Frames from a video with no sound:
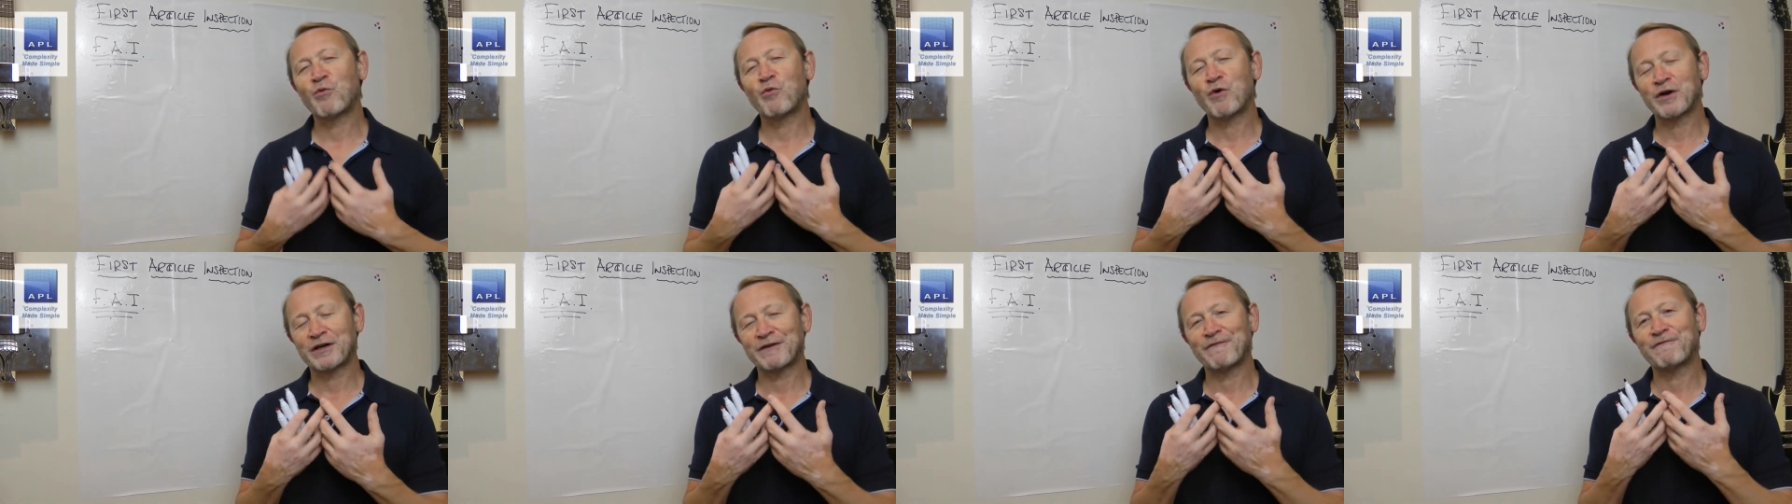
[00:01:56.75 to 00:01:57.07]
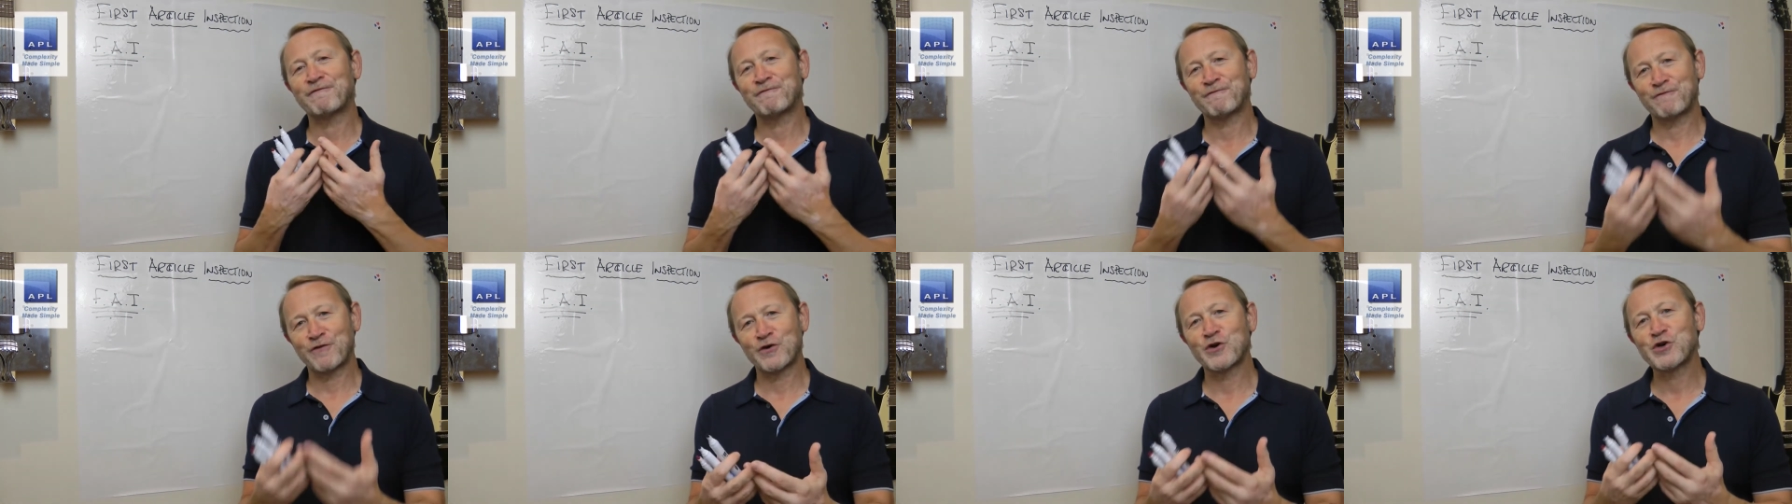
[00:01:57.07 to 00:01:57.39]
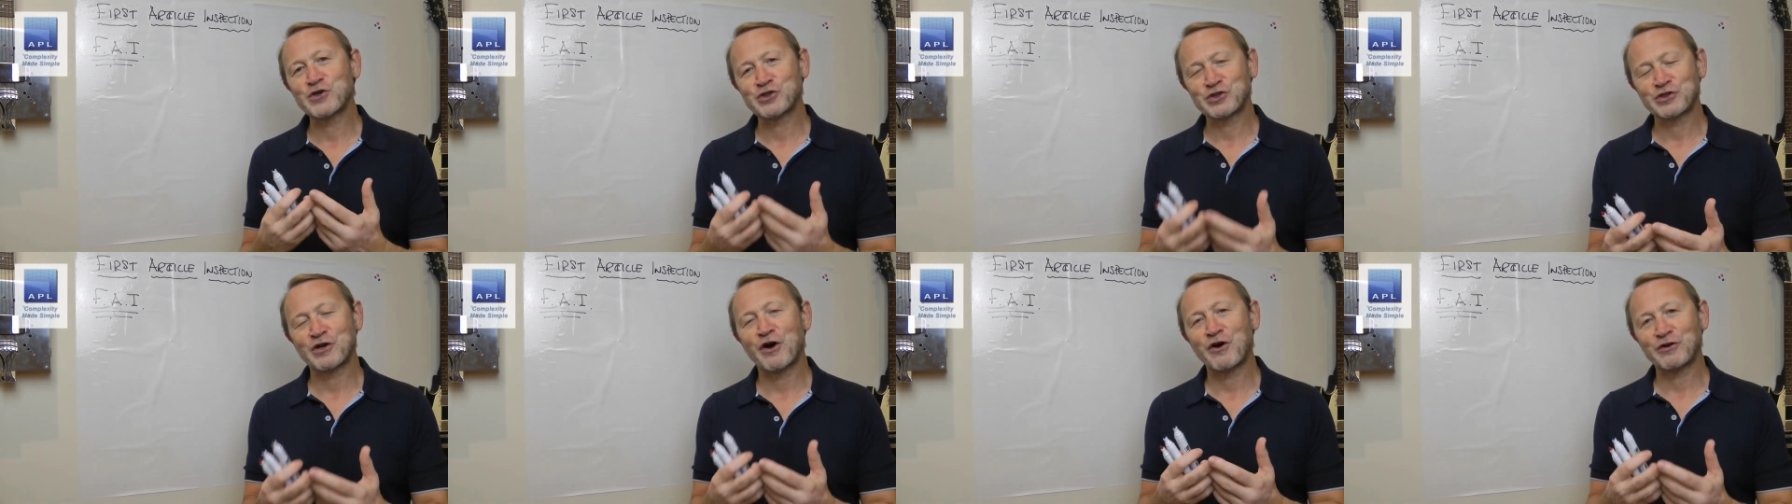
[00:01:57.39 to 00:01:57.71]
what a
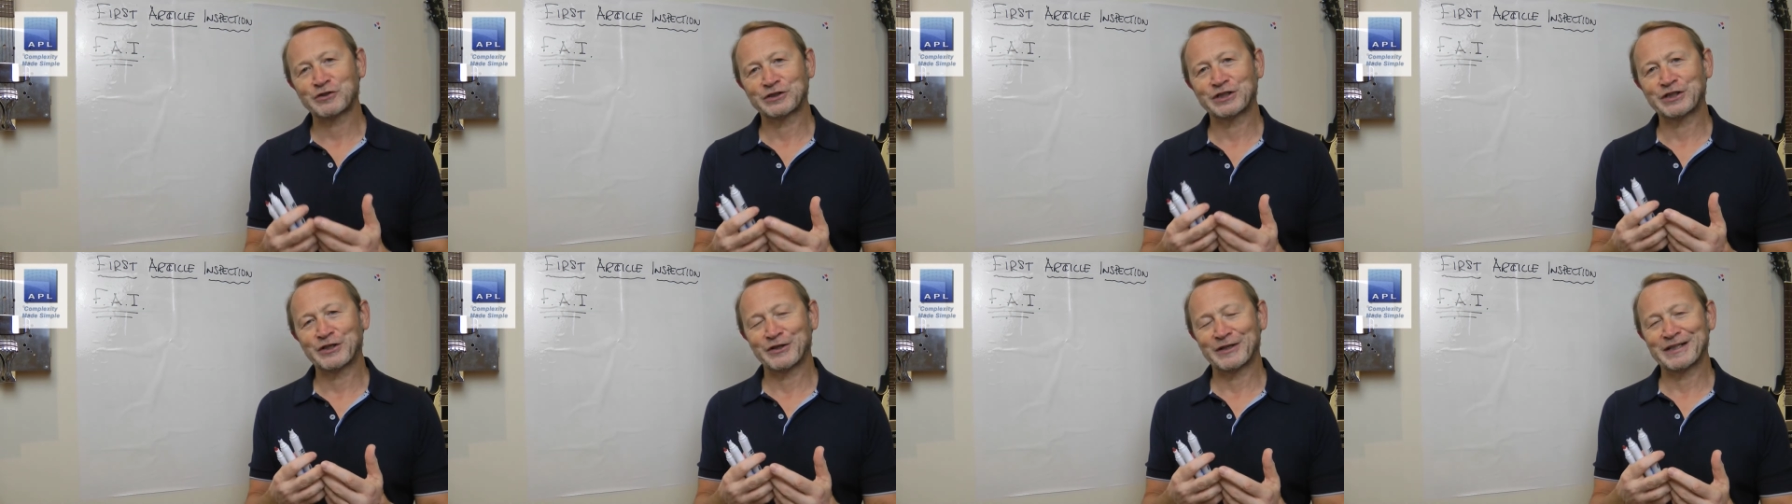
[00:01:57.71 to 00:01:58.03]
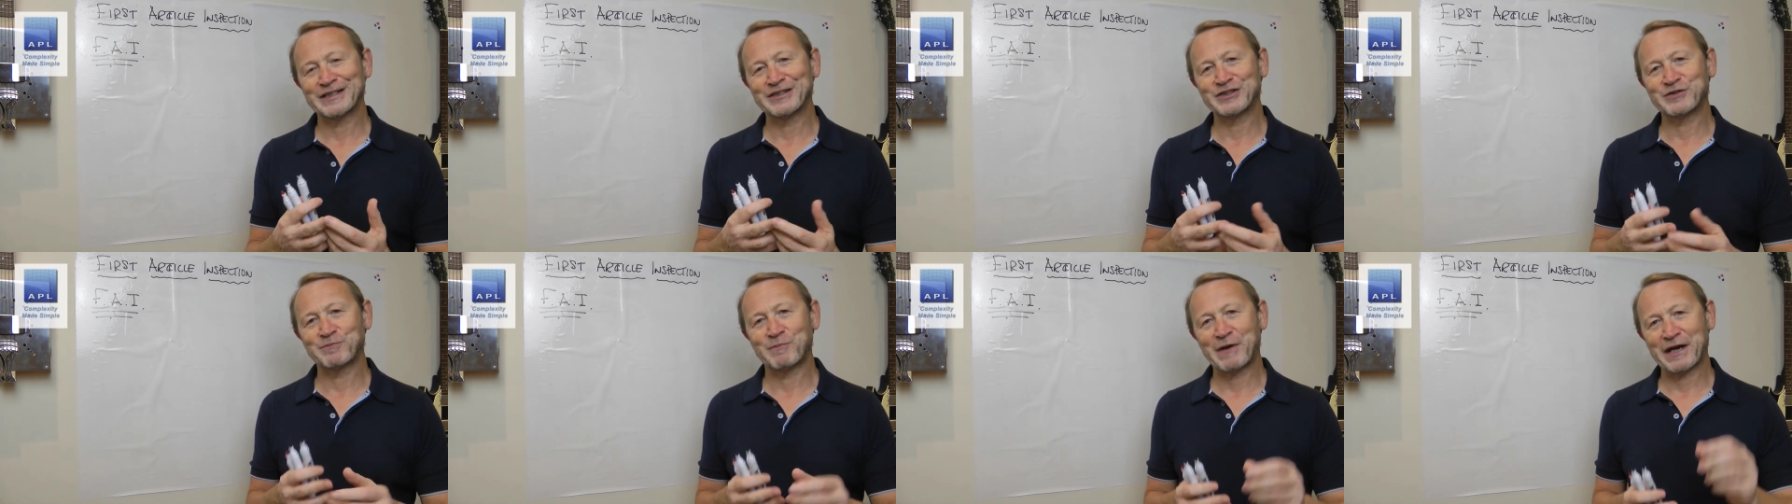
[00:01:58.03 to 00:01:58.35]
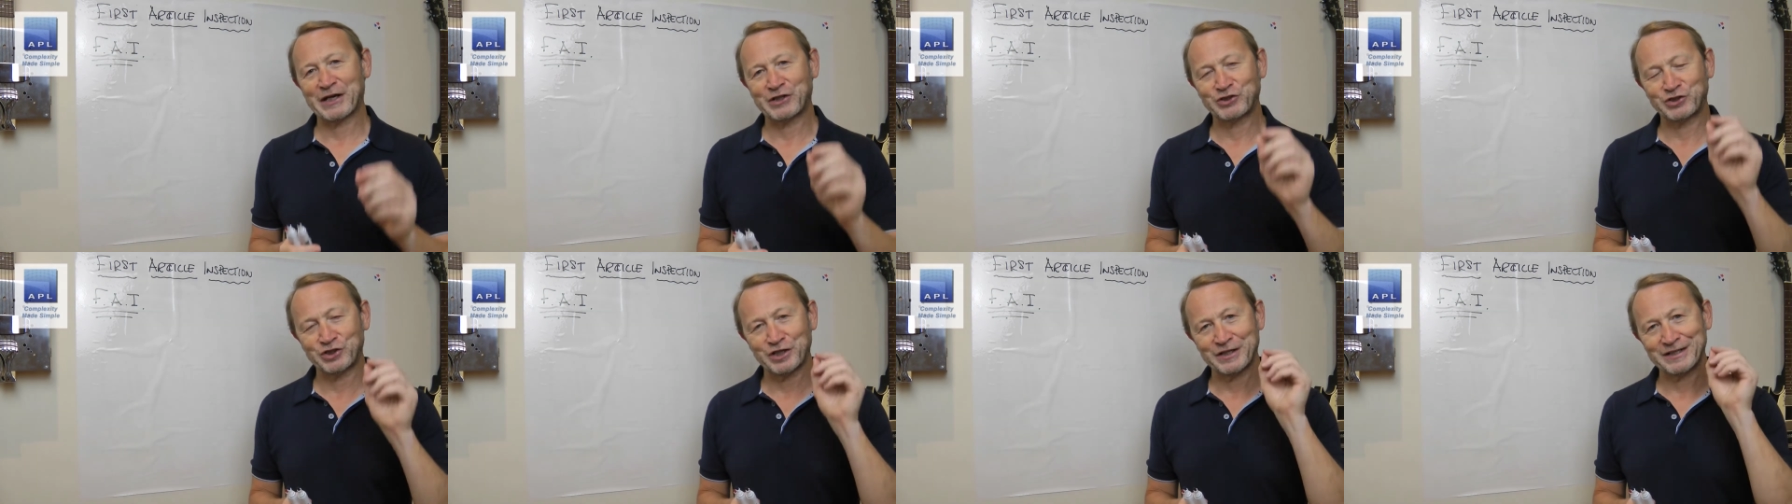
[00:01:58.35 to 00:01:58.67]
first article
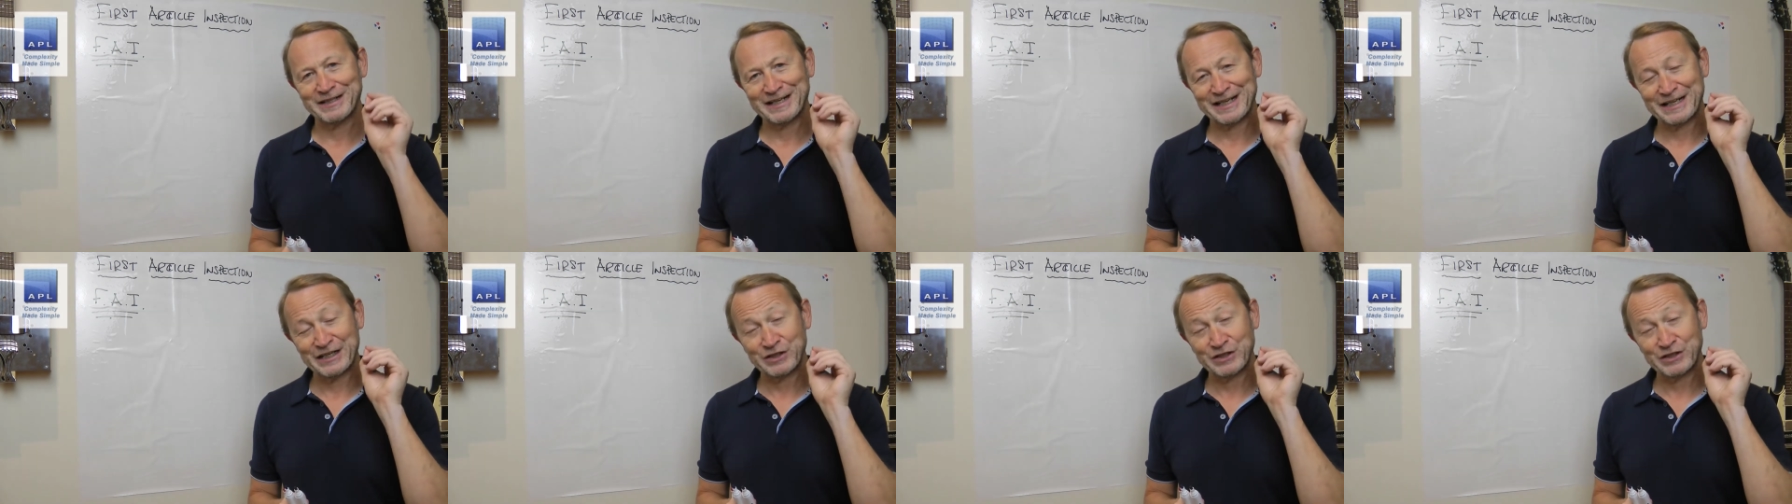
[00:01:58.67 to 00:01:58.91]
inspection